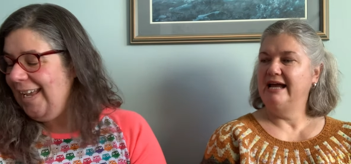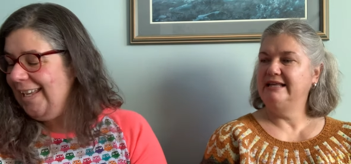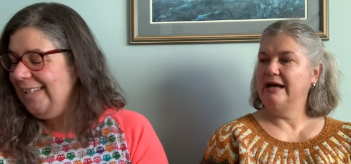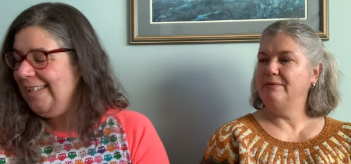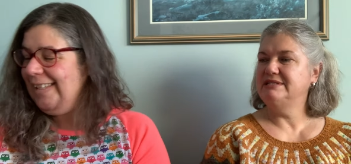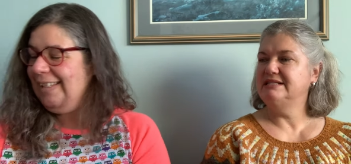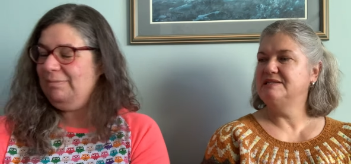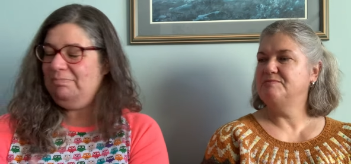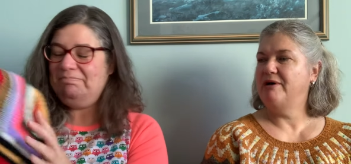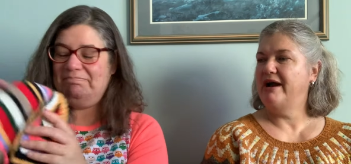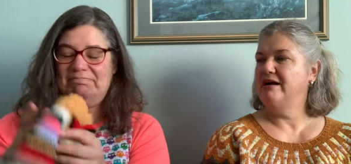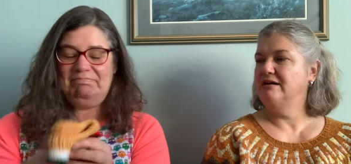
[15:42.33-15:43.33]
Speaker 1: And that was
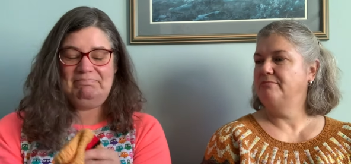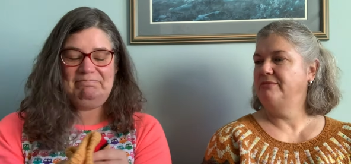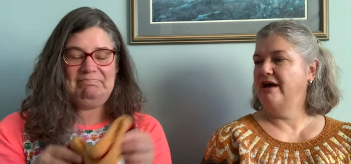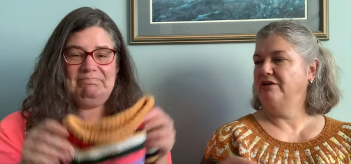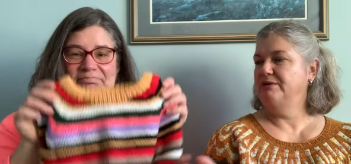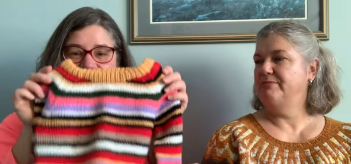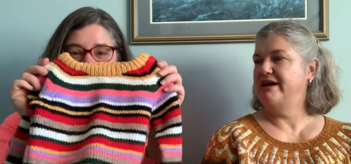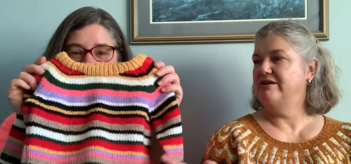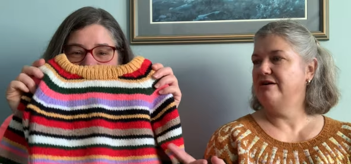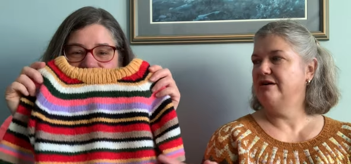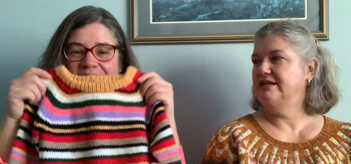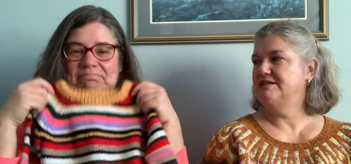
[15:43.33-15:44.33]
inspired not only by your
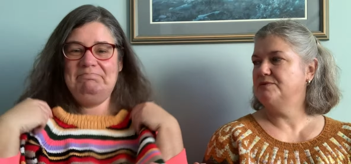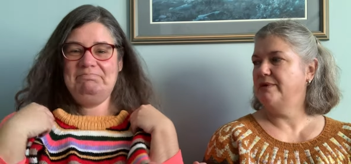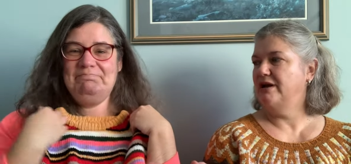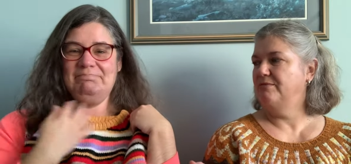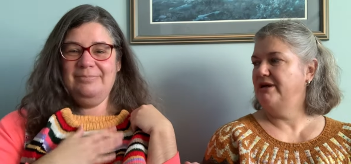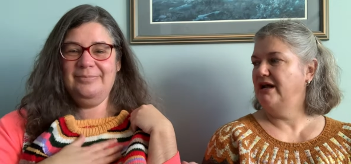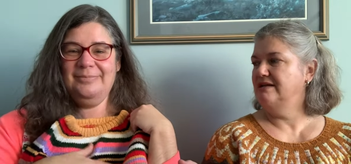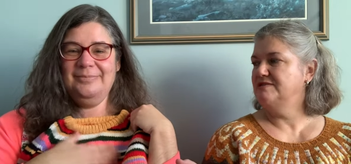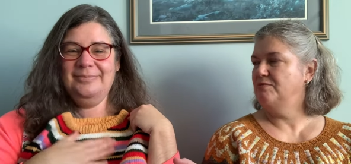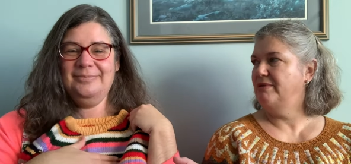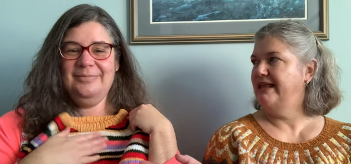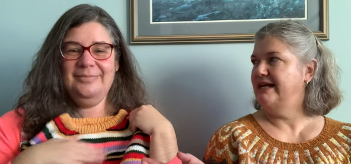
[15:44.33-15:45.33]
Ernie sweater, but
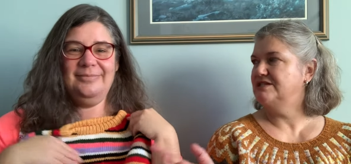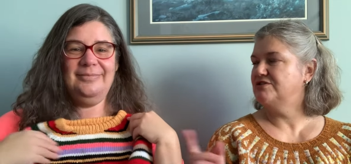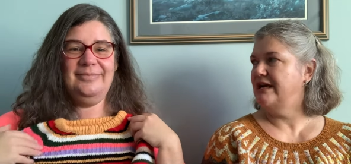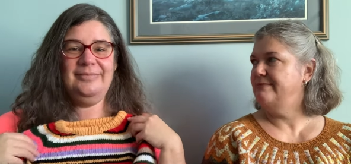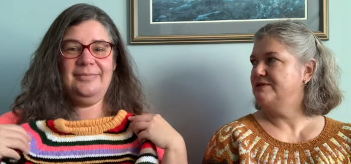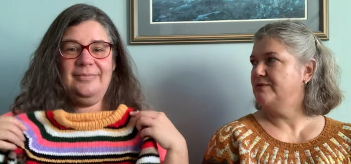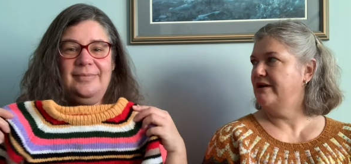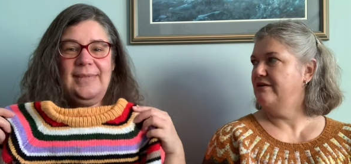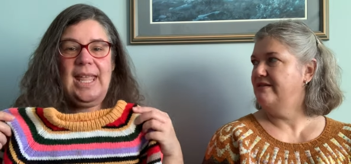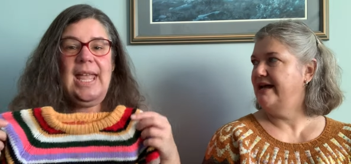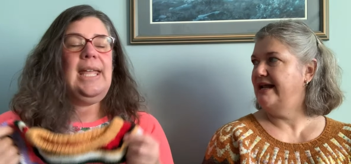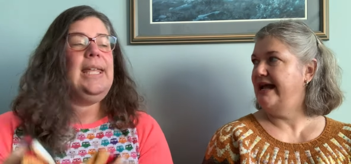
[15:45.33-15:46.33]
also by that striped sweater
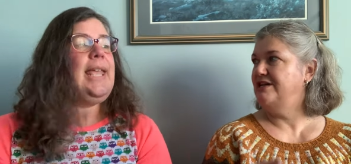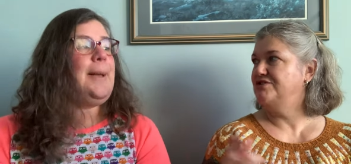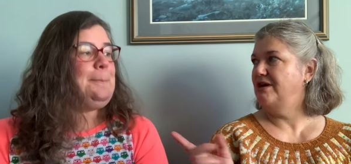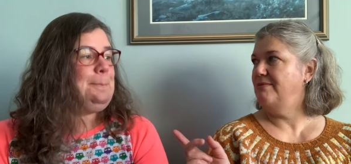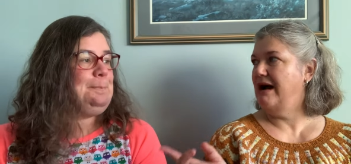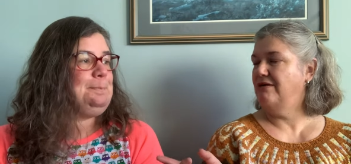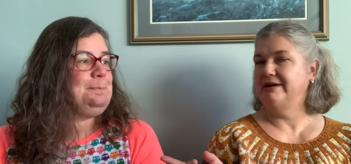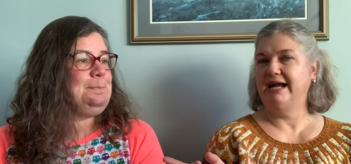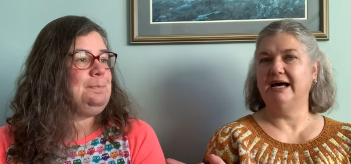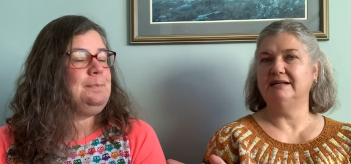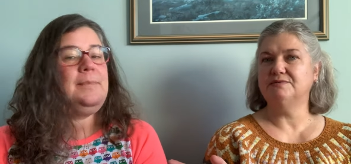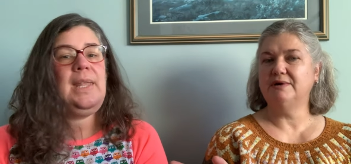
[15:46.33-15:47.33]
that Andrea yeah. Mowry
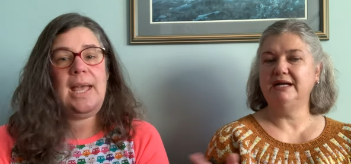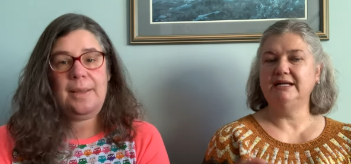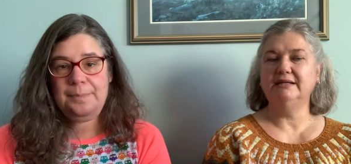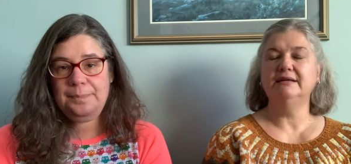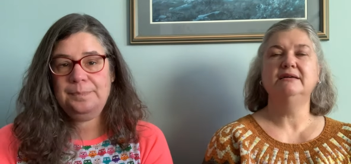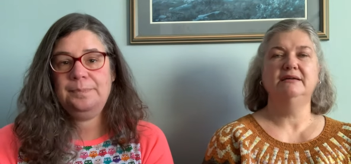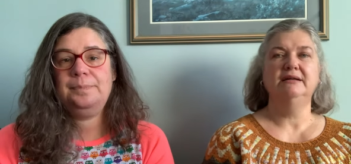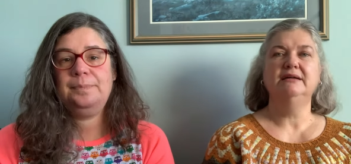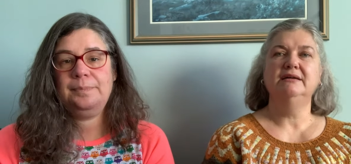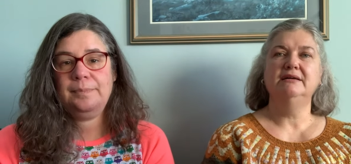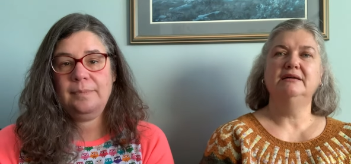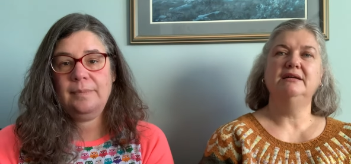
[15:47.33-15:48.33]
has, right? Yeah.
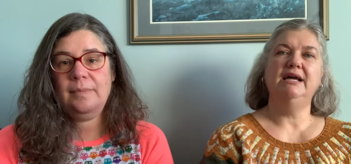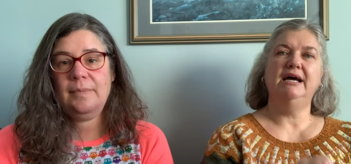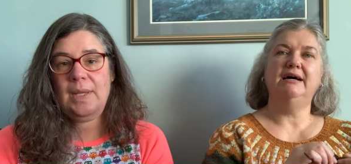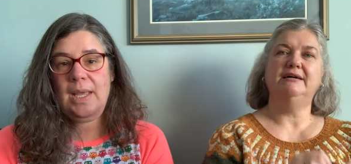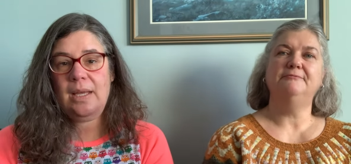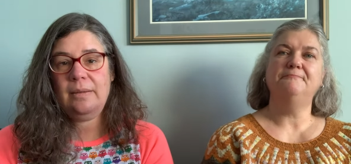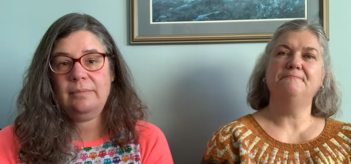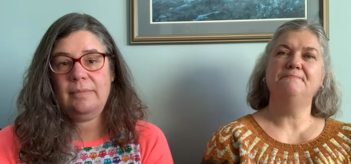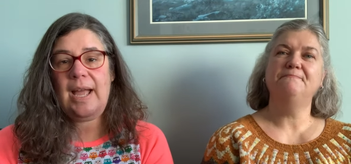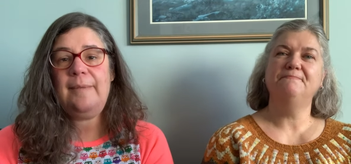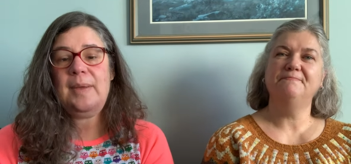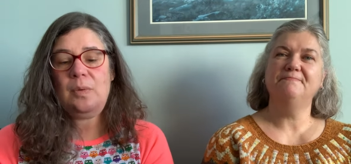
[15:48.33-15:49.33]
Speaker 2: Yeah. Yeah.
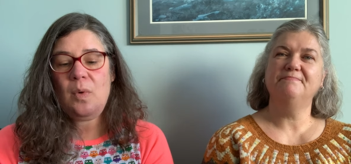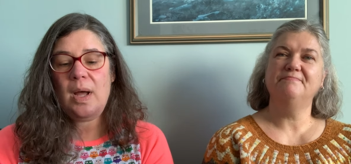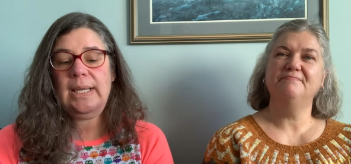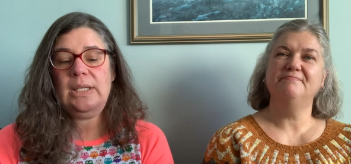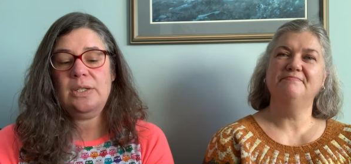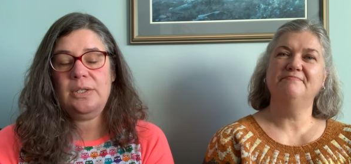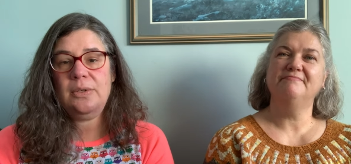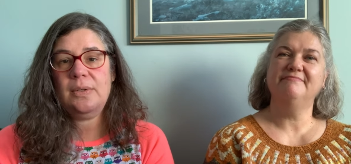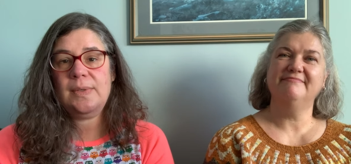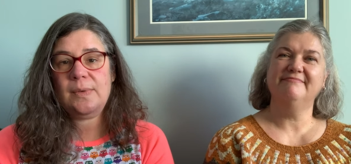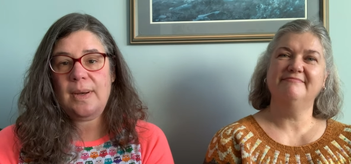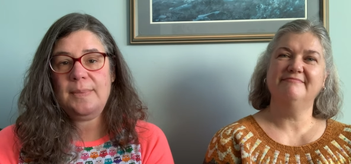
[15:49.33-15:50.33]
I've been wanting to do a
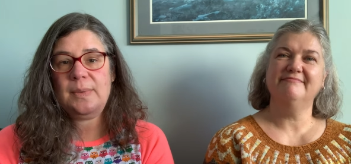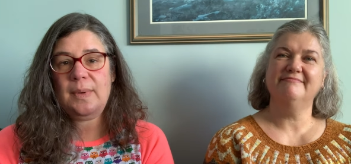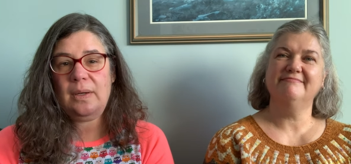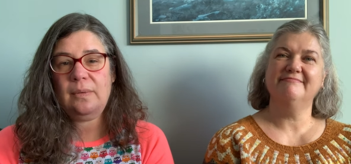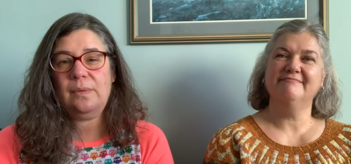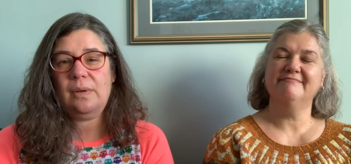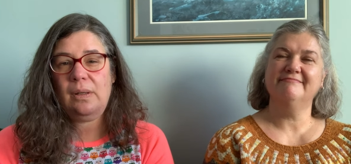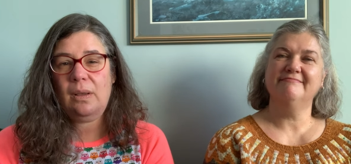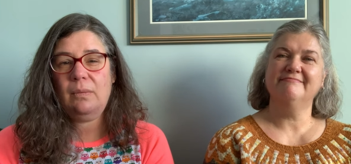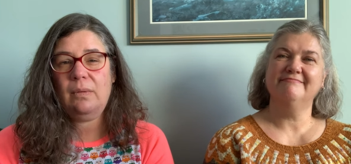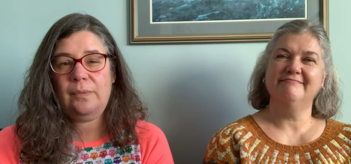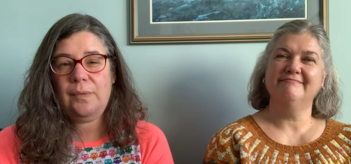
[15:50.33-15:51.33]
striped sweater for
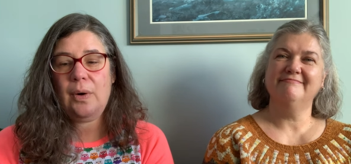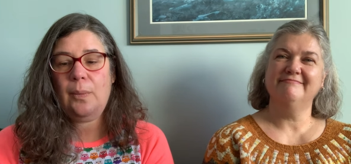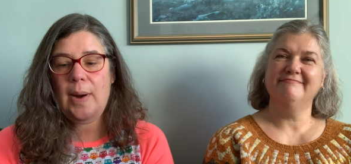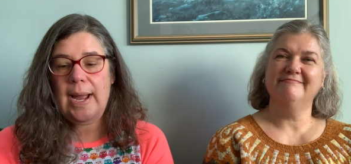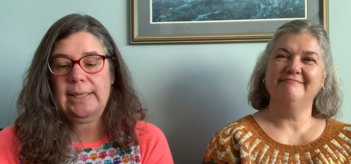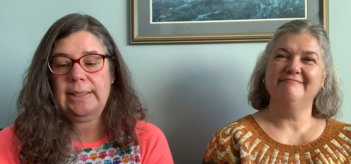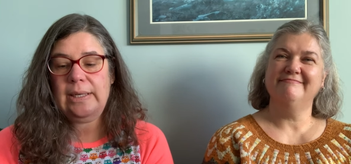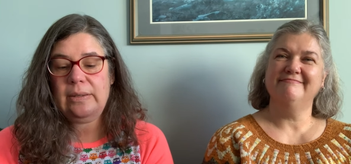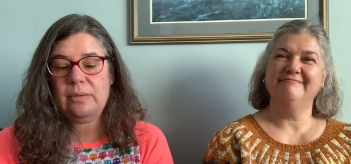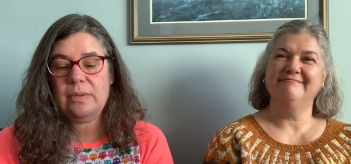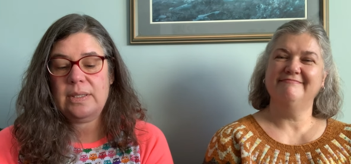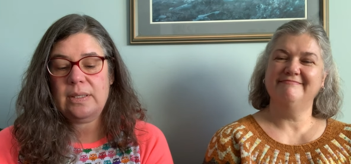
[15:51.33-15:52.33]
for a while
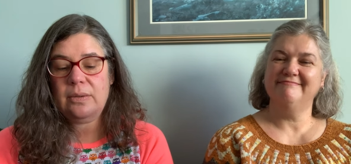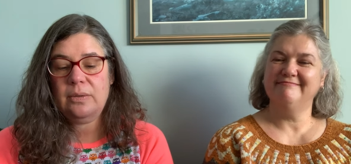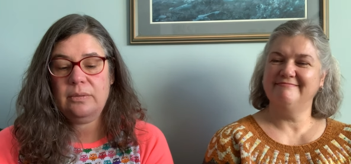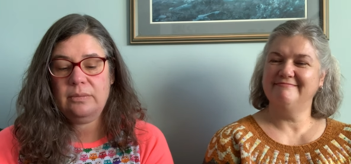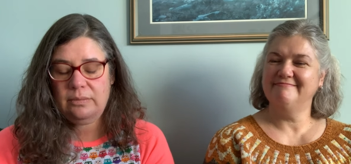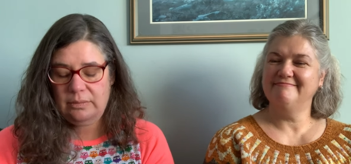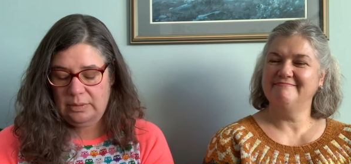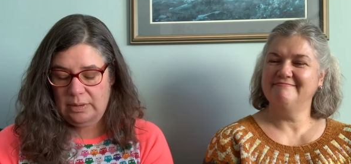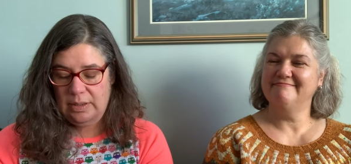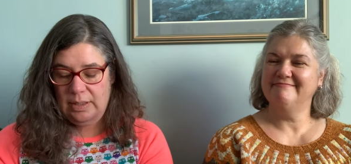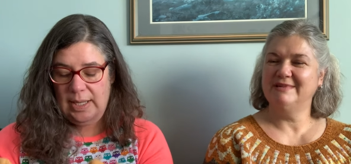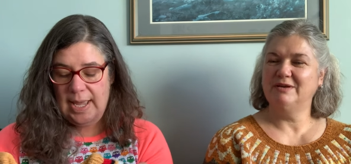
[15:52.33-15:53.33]
now, so
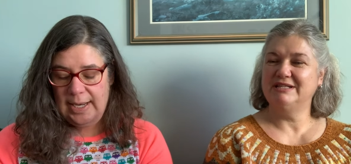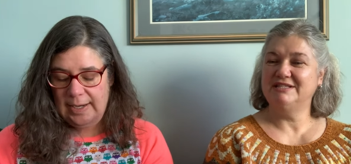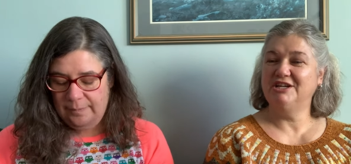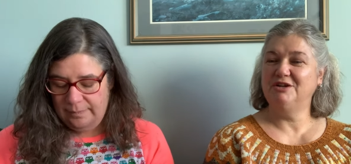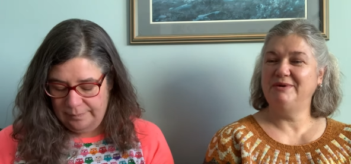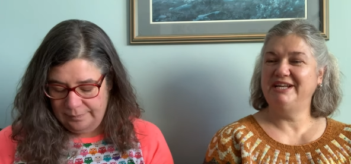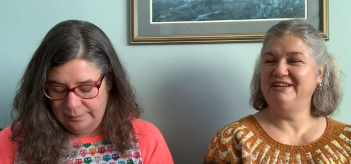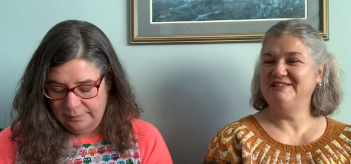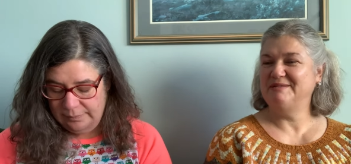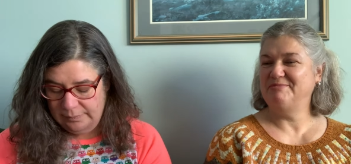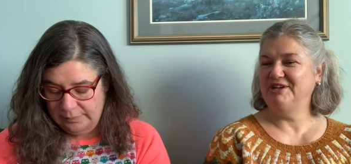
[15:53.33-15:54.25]
Speaker 1: yeah, and it's a good way to use up